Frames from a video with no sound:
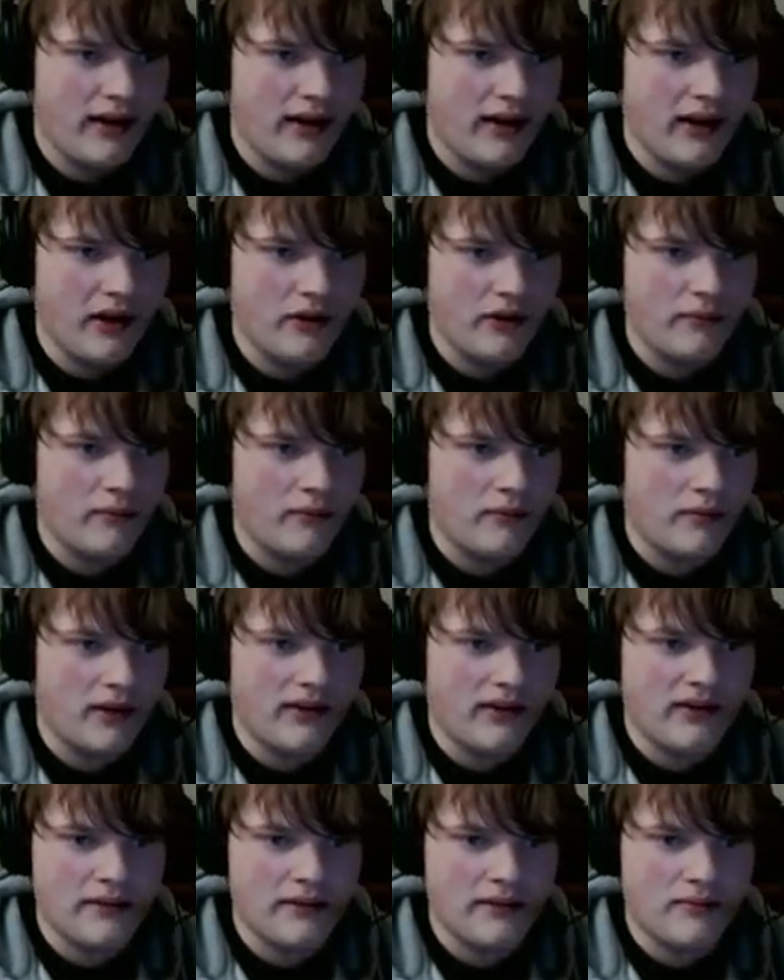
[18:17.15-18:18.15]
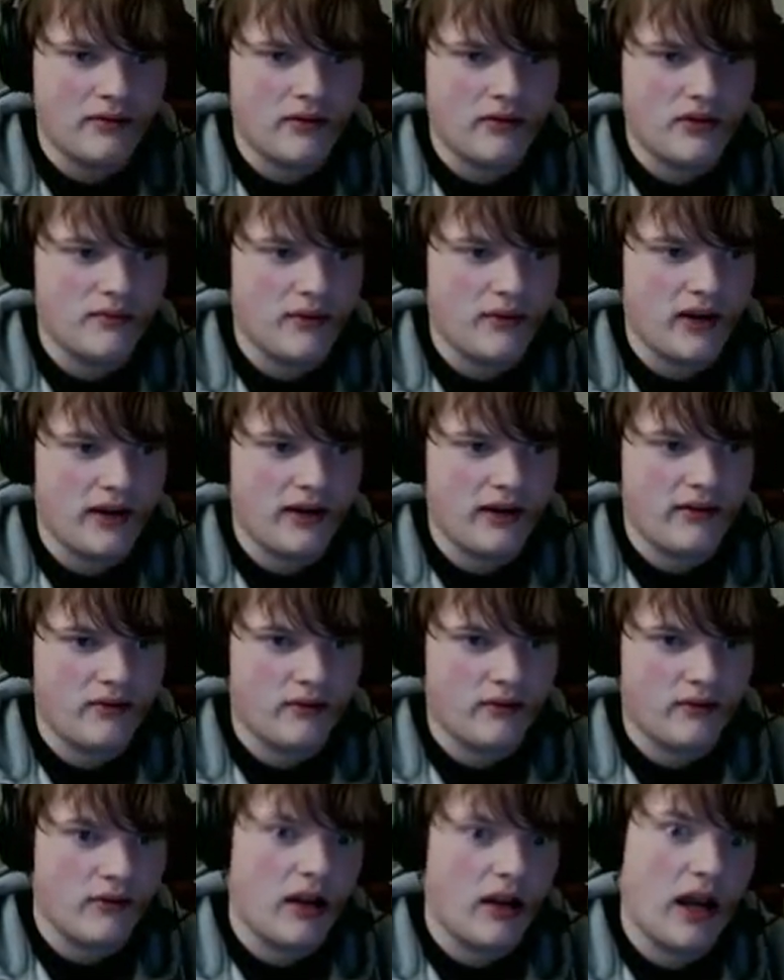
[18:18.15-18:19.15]
I held my breath as I approached
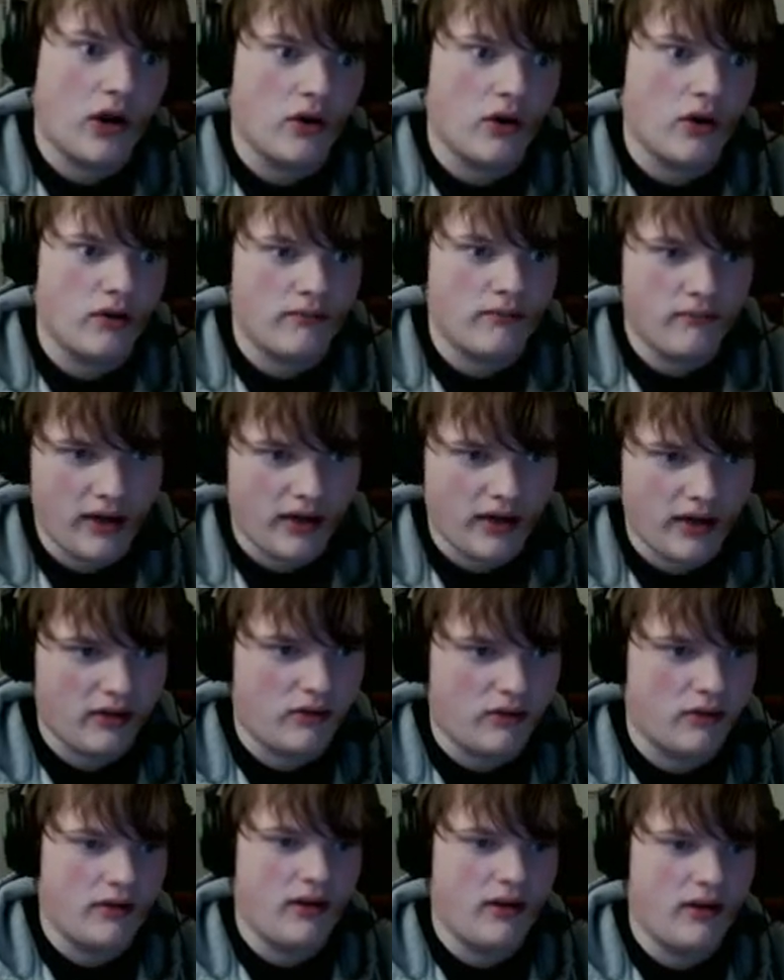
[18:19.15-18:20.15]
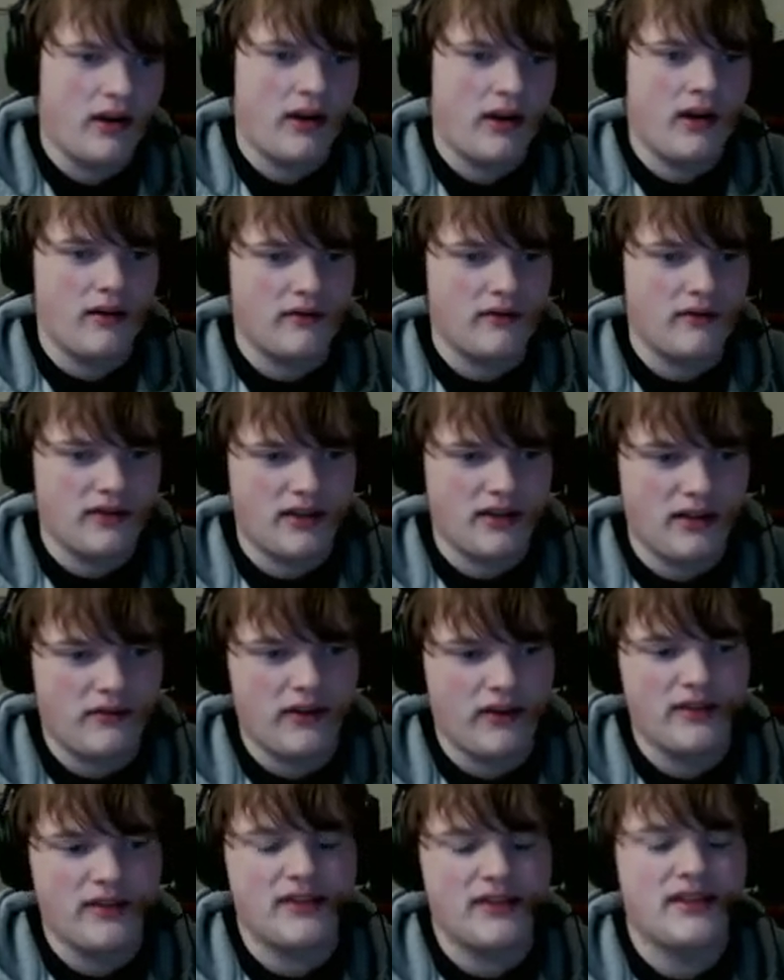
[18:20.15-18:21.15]
our back door. I was
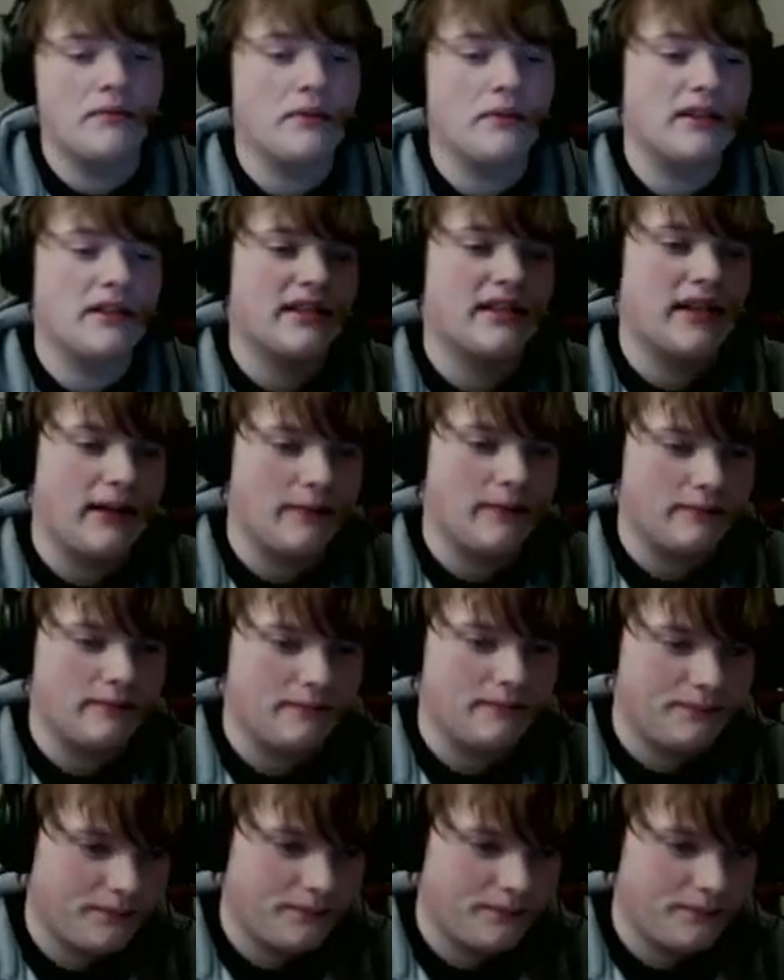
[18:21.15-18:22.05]
terrified to step inside.